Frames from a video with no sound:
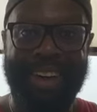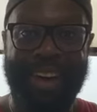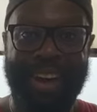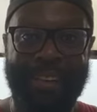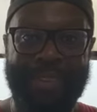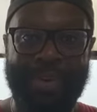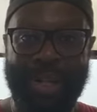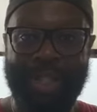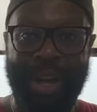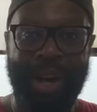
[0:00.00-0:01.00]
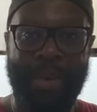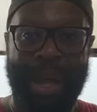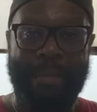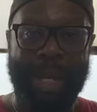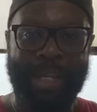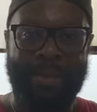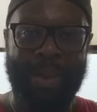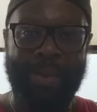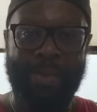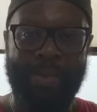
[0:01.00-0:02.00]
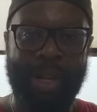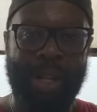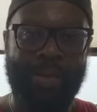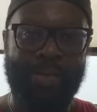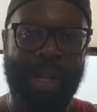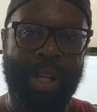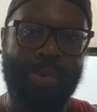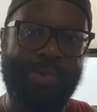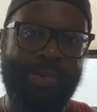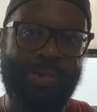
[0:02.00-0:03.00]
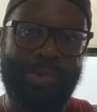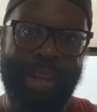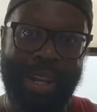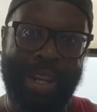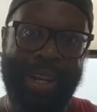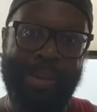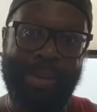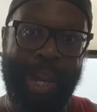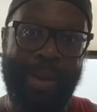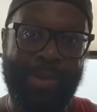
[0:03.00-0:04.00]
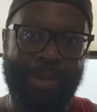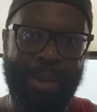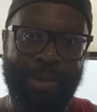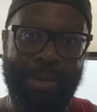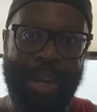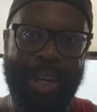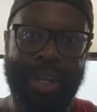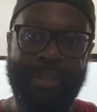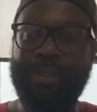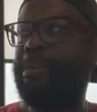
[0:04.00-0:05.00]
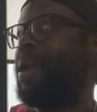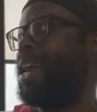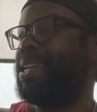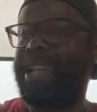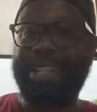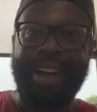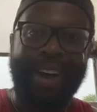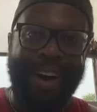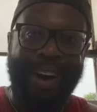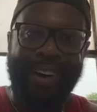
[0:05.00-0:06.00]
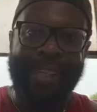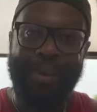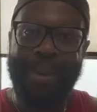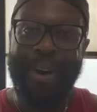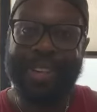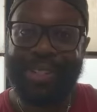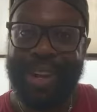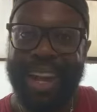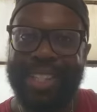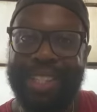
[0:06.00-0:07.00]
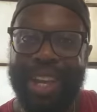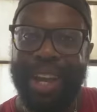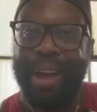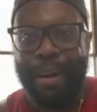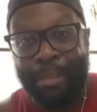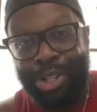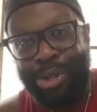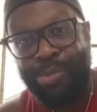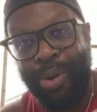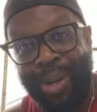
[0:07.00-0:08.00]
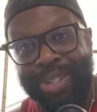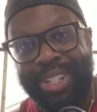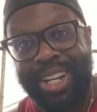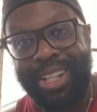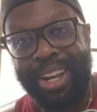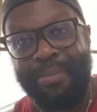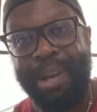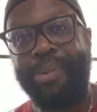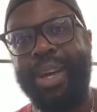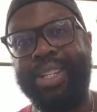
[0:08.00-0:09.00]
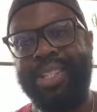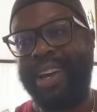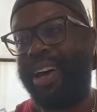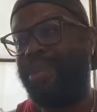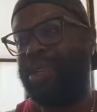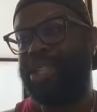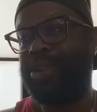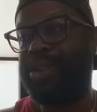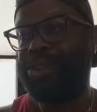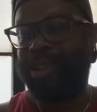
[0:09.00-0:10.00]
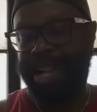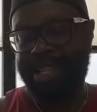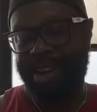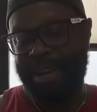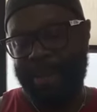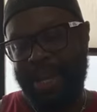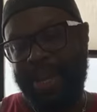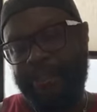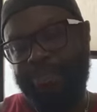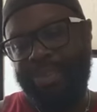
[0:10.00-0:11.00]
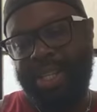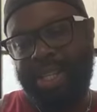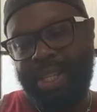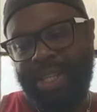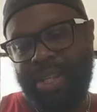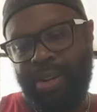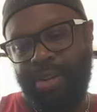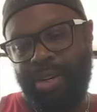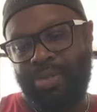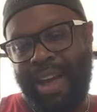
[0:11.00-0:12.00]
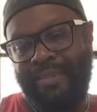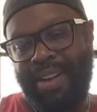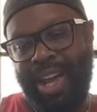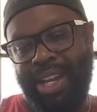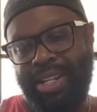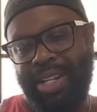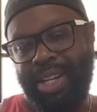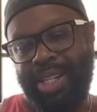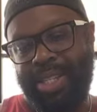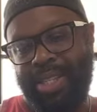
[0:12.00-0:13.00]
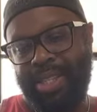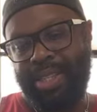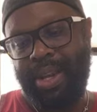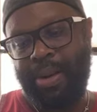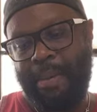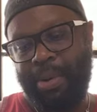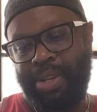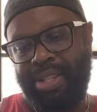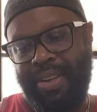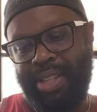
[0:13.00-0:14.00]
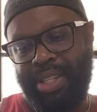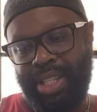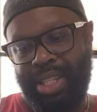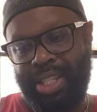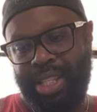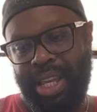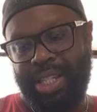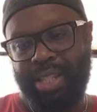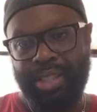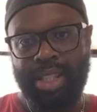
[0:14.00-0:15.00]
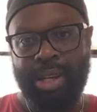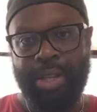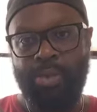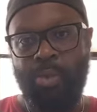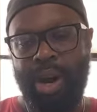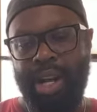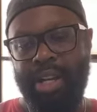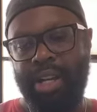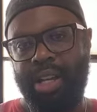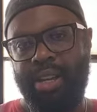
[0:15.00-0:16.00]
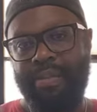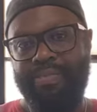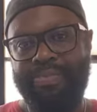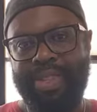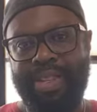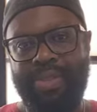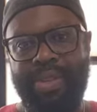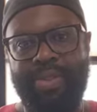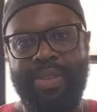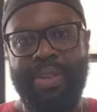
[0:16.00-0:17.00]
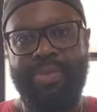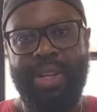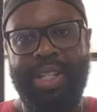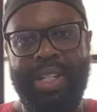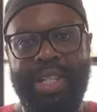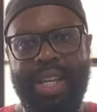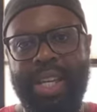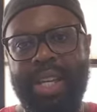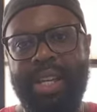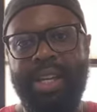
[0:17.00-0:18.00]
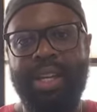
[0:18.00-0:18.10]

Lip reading: a few weeks ago when I picked up a really, really, really great warm gray color for a painting that's on that wall that you can't see, but you will see it in the coming weeks once the oil dries on it. But this is called Graphite. It's their number 766. It's a series 1. Don't know if you can really see